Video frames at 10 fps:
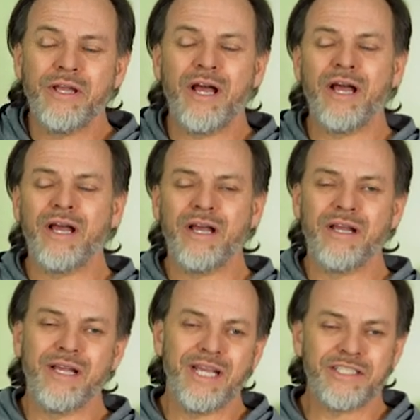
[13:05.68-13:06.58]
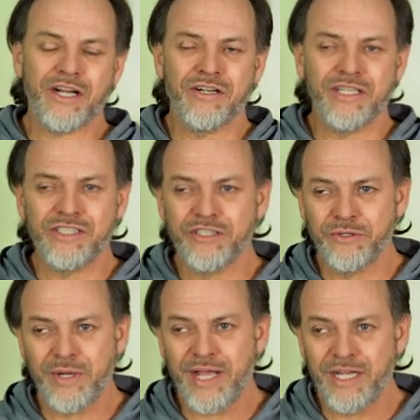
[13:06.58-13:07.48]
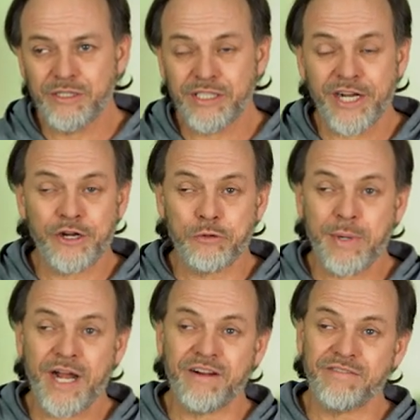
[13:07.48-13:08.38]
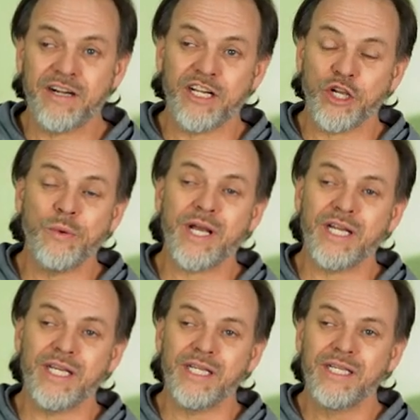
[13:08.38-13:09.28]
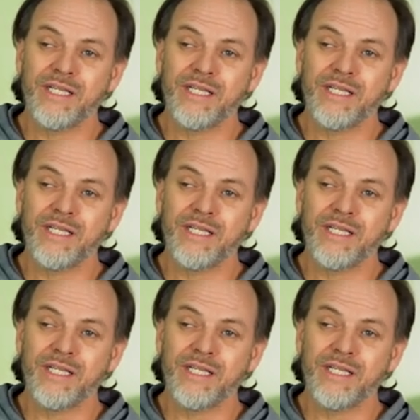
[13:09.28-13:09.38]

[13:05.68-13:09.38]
Uh, it turned into a stereo pair fairly quickly